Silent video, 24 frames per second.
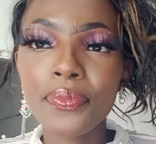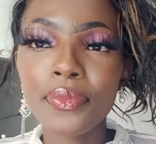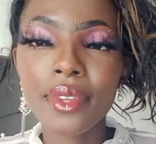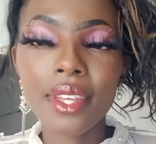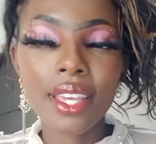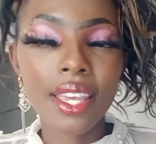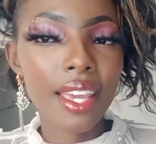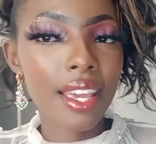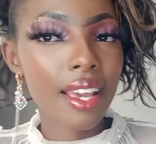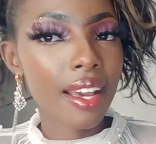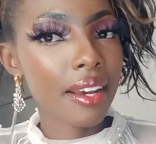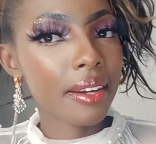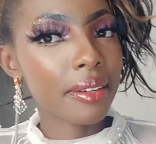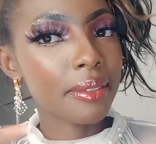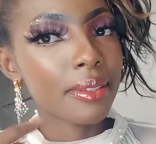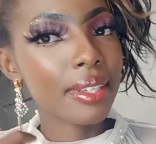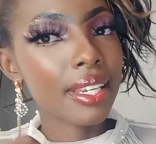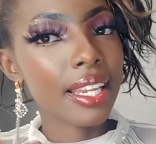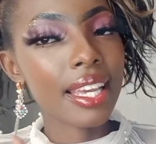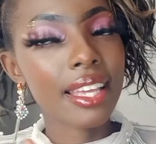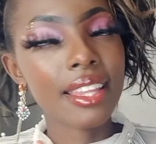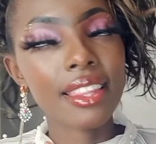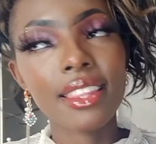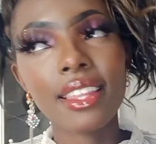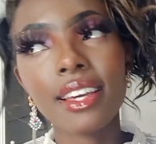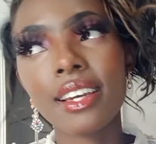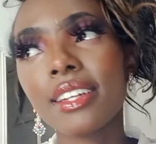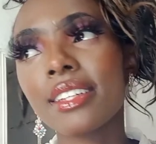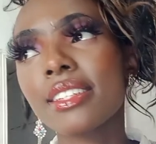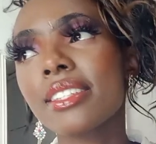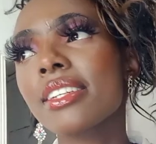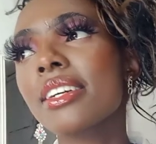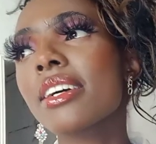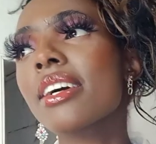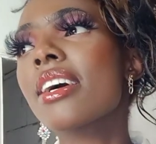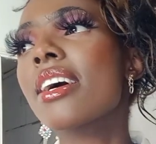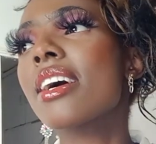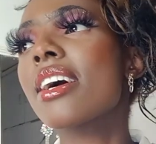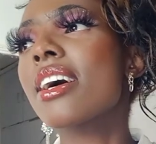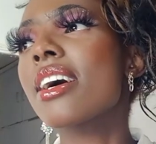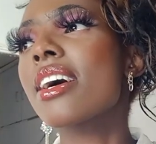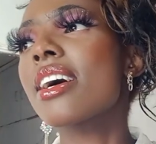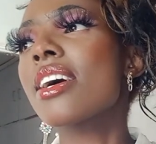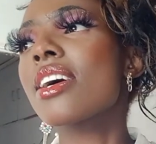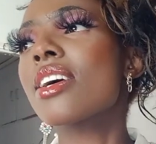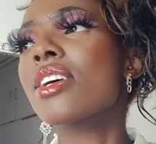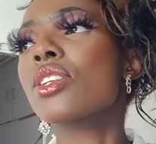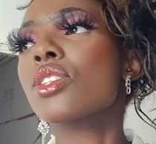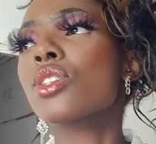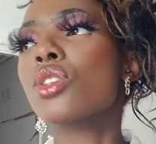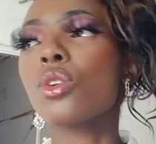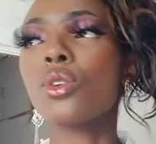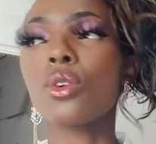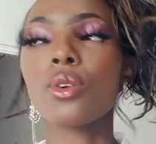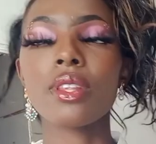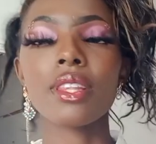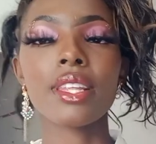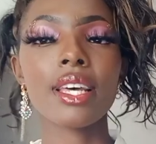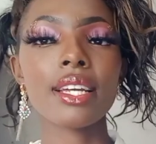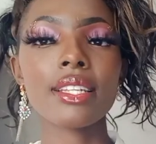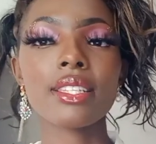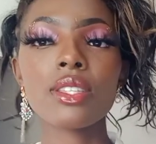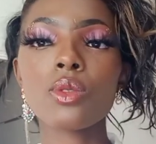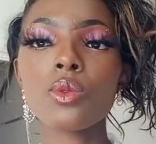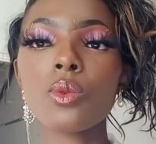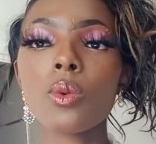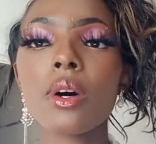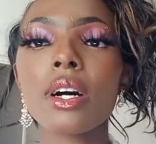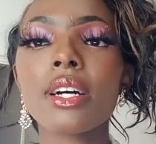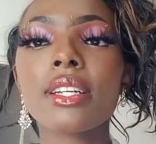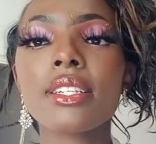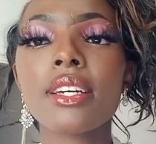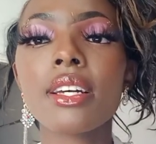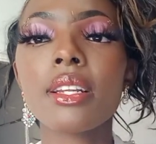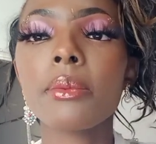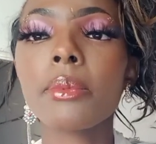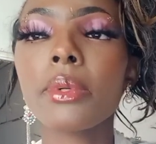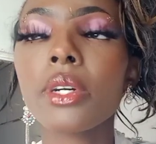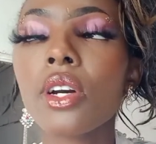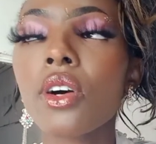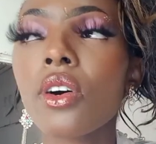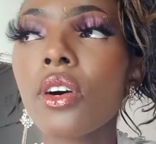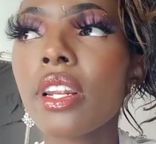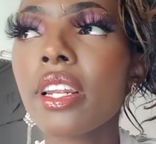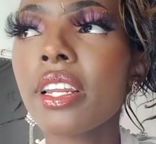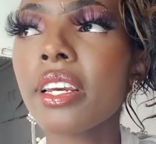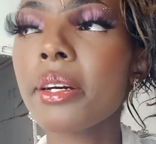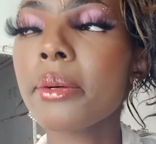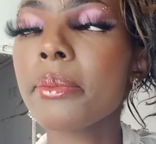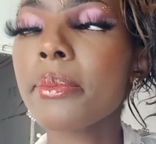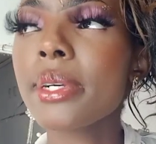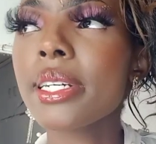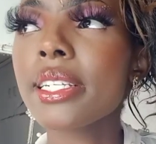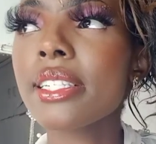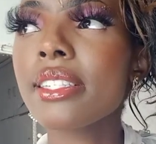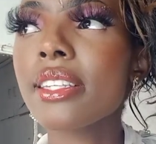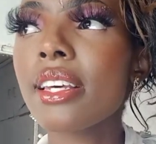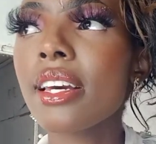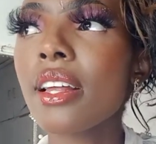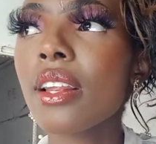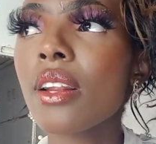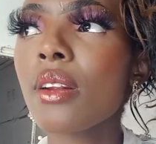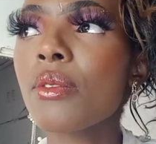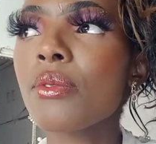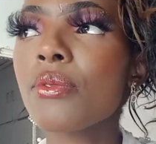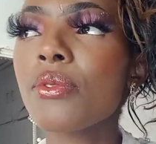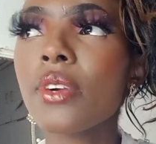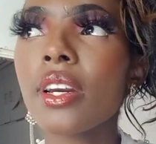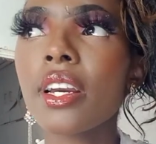Yeah, like that. So that's what I'll be calling myself.